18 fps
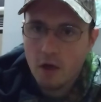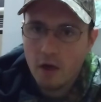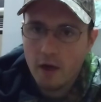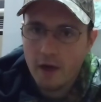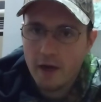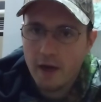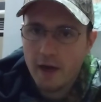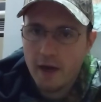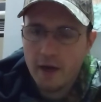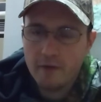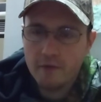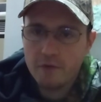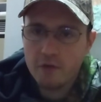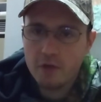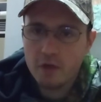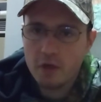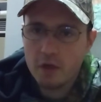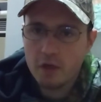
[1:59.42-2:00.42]
I have
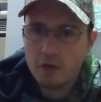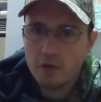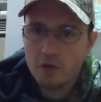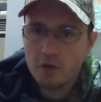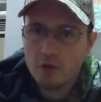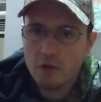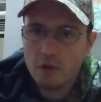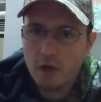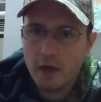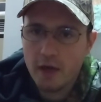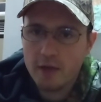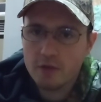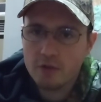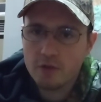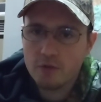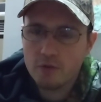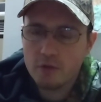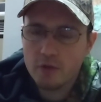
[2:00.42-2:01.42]
the
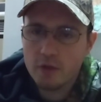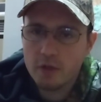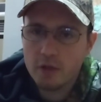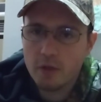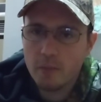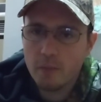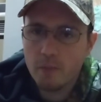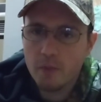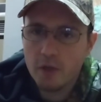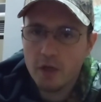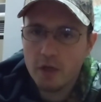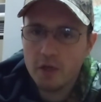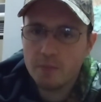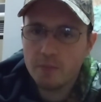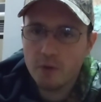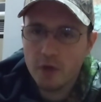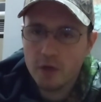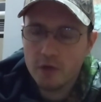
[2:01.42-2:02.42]
Cass Creek mini
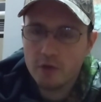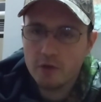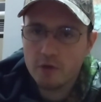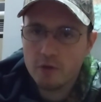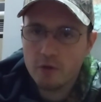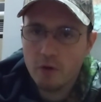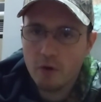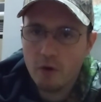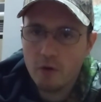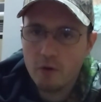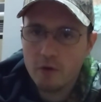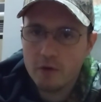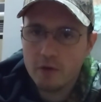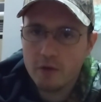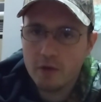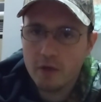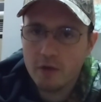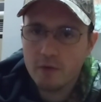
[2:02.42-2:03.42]
Predator call,
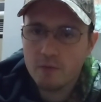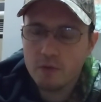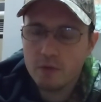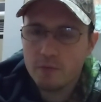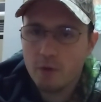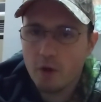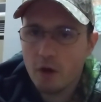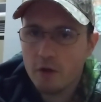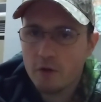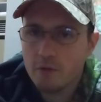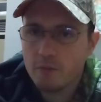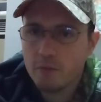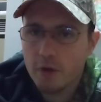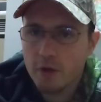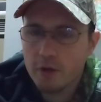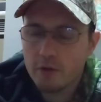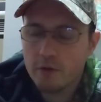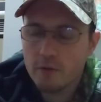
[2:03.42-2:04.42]
and then I rebought the
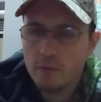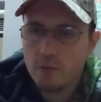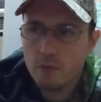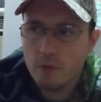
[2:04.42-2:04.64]
Predator